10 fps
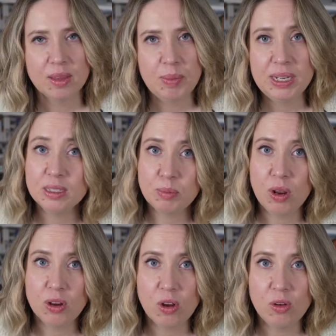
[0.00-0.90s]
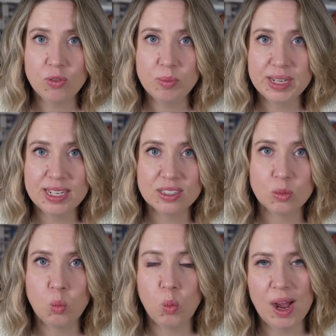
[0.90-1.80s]
The biggest plot hole for me is
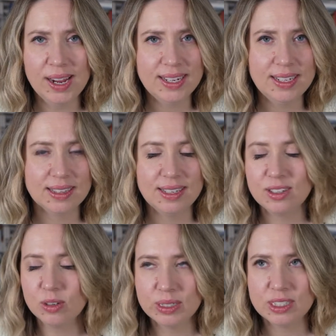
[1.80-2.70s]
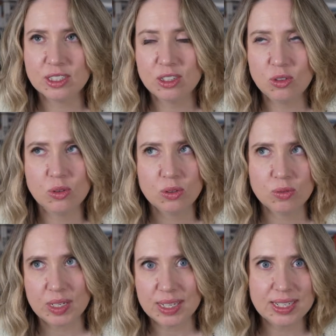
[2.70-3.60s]
why they're going to the north
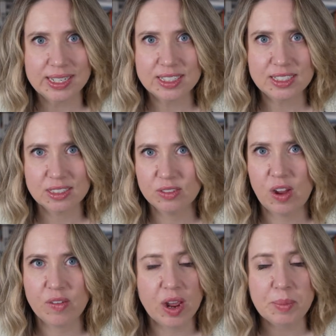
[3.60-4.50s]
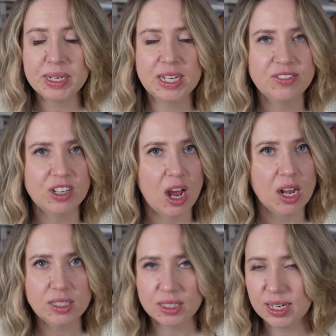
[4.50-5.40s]
of England to survive. I mean, if an
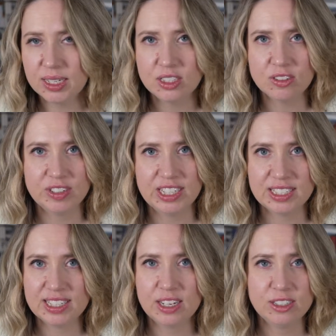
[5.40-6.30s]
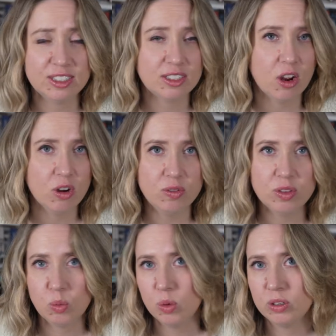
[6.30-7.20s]
Ice Age event takes over
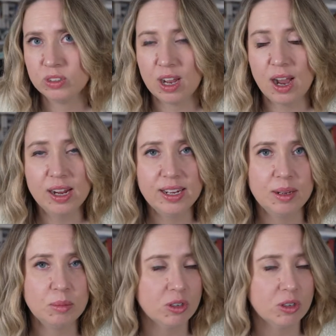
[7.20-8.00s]
the world, I am